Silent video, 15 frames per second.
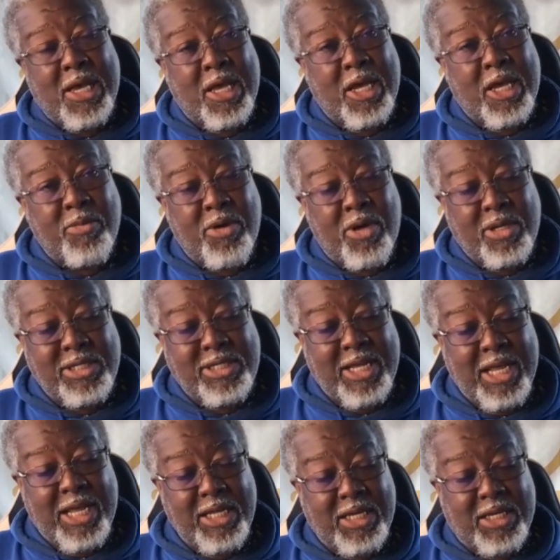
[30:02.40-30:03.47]
time on
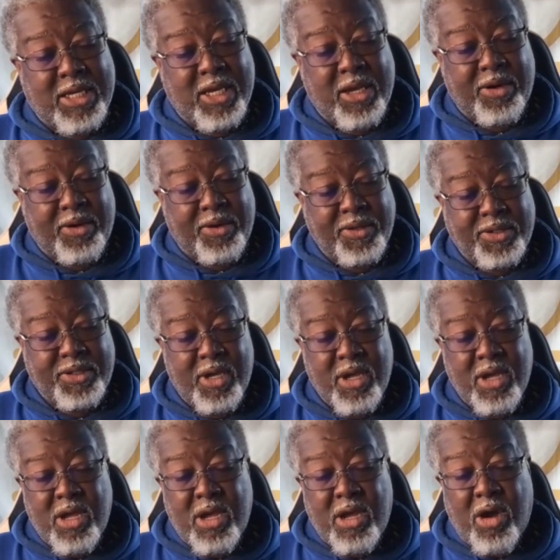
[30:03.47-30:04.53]
daily cares
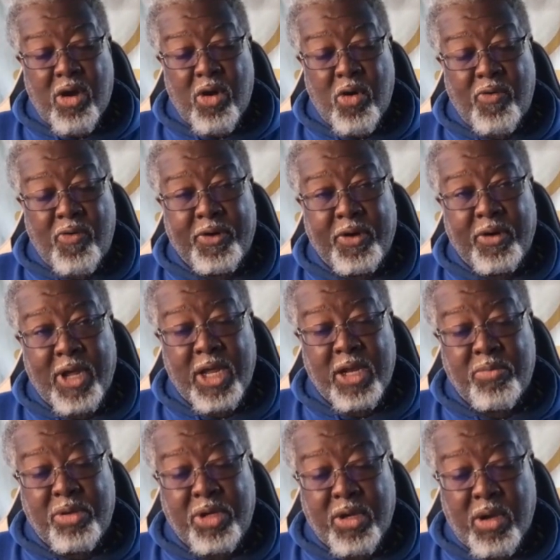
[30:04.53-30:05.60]
over
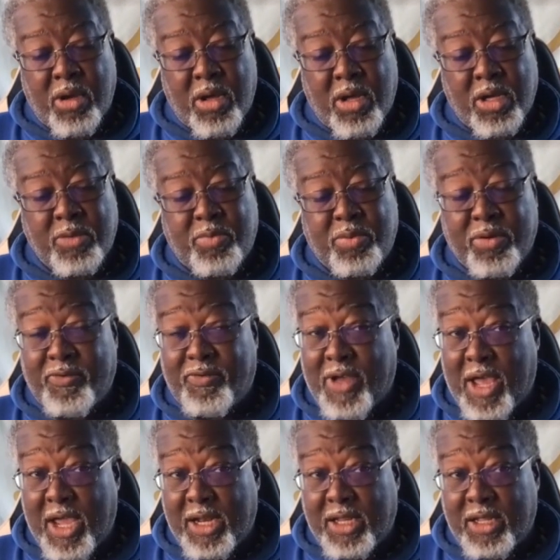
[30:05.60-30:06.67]
and beyond
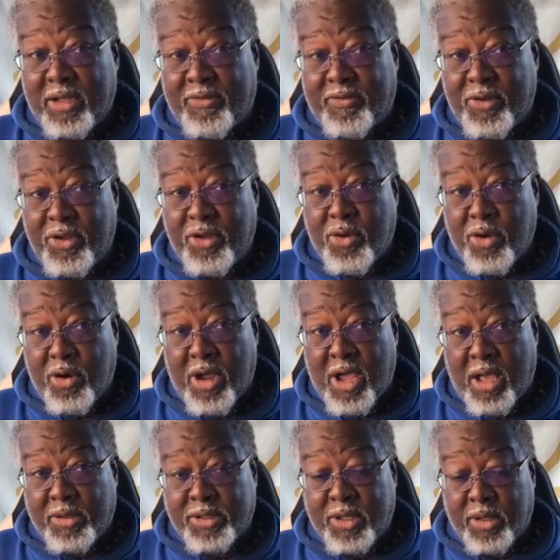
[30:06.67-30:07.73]
providing for your
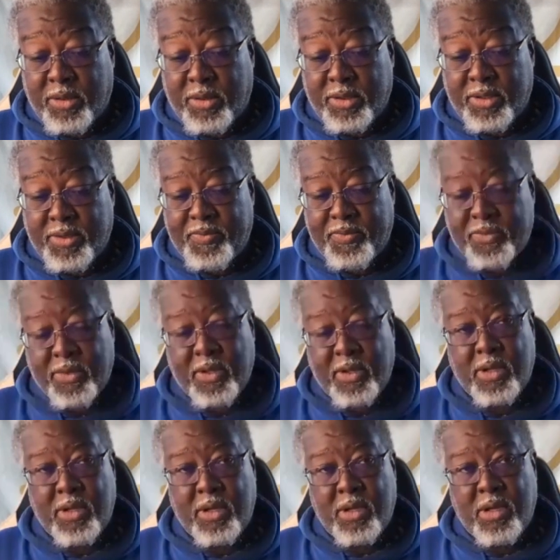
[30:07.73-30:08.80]
household.
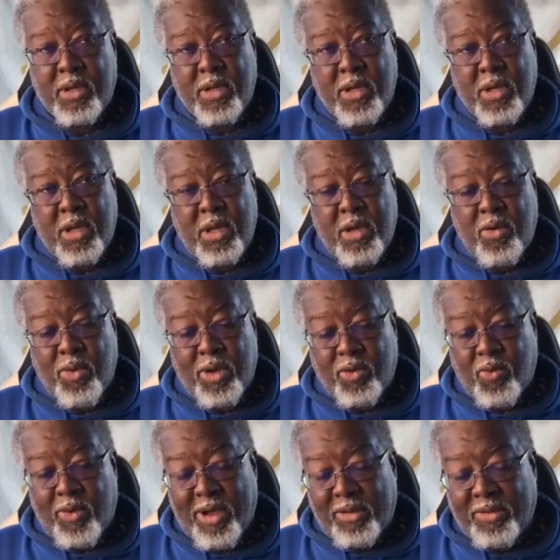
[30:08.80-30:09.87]

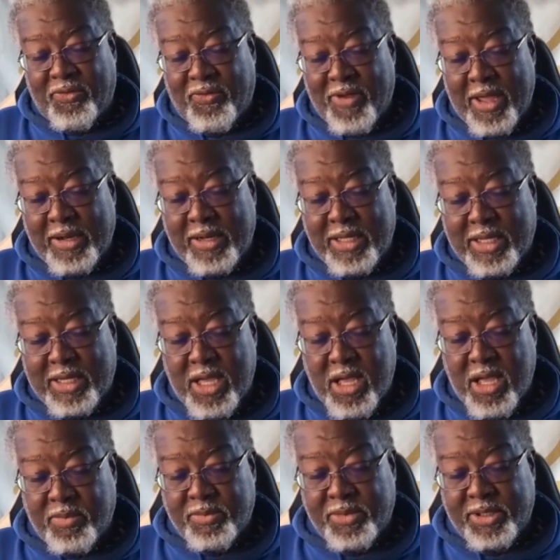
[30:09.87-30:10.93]
When wealth finally
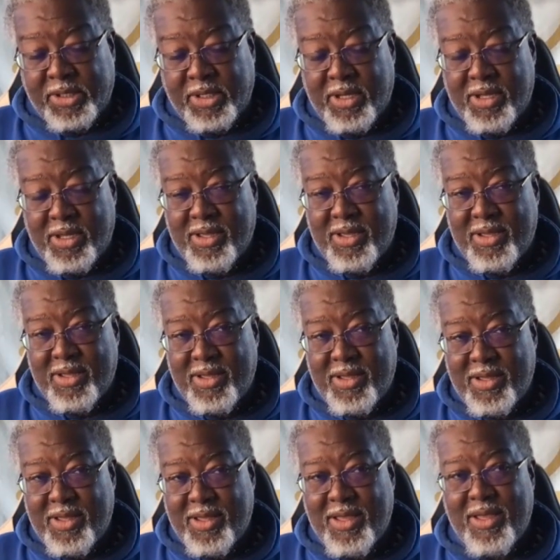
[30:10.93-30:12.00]
comes,
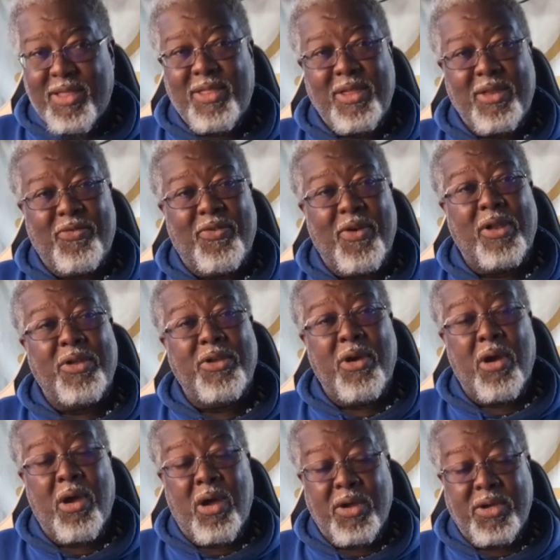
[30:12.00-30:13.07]
then follow
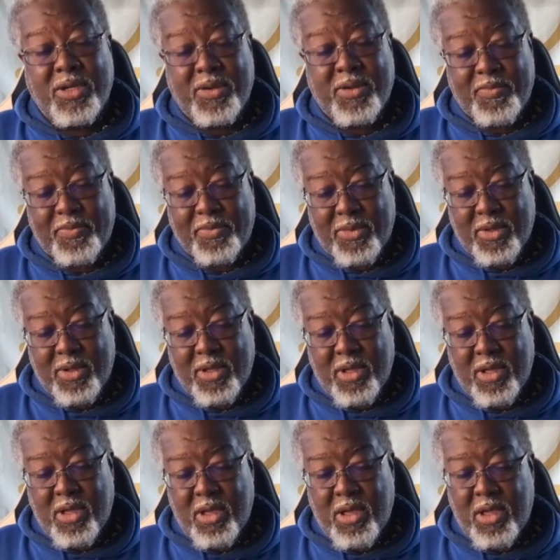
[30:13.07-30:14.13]
your heart.
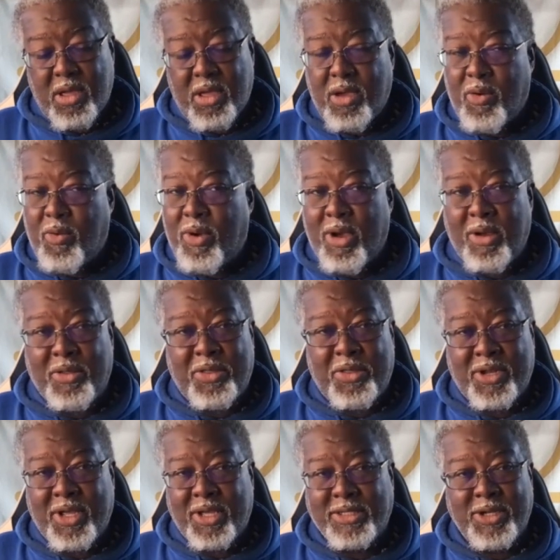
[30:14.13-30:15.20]

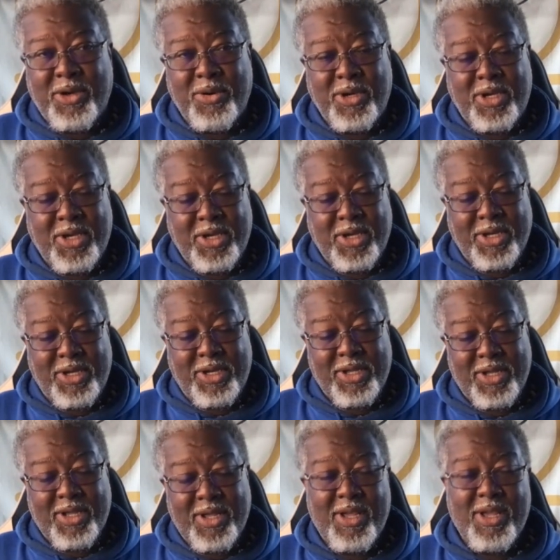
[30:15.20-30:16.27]
Wealth does no good
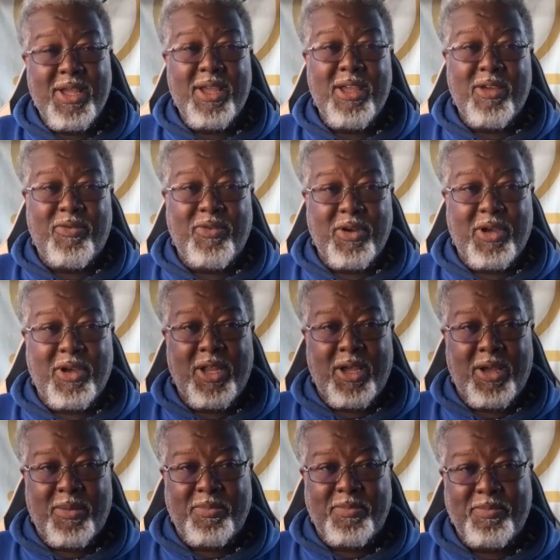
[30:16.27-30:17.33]
if you're
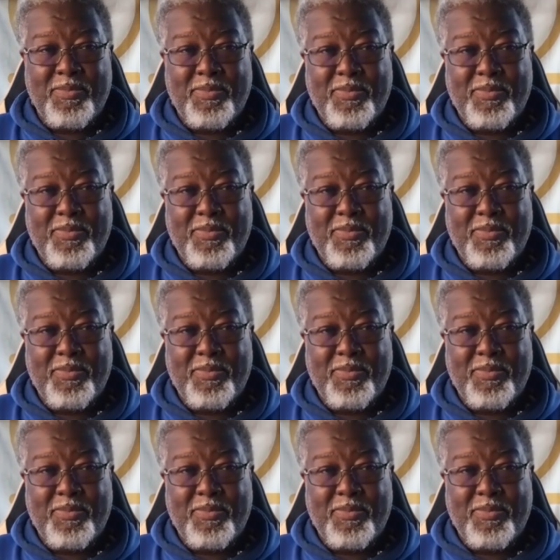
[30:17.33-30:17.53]
glum.